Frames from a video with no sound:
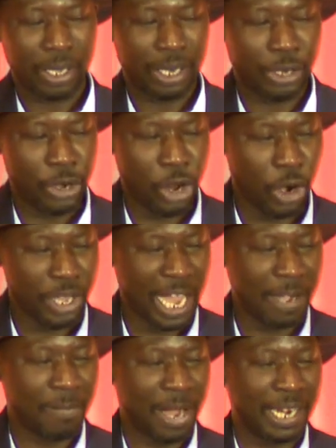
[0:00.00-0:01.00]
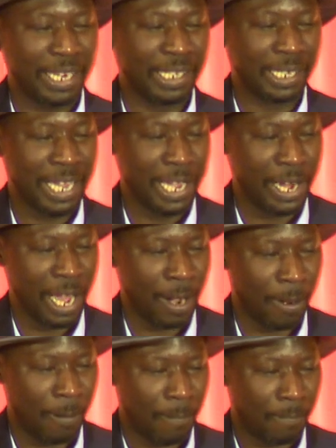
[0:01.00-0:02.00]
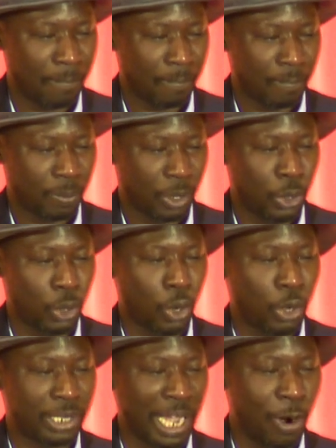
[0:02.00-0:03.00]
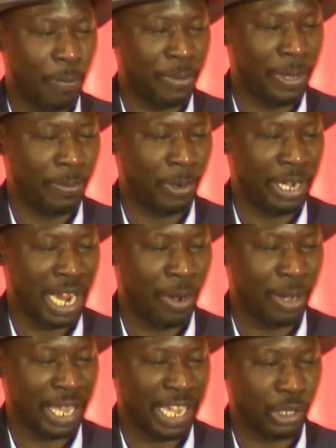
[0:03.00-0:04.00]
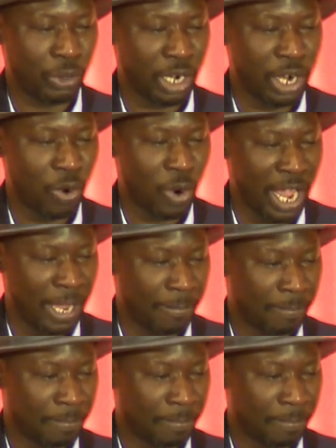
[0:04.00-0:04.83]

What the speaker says: No young man is here now. You caused our people and our guests to run away.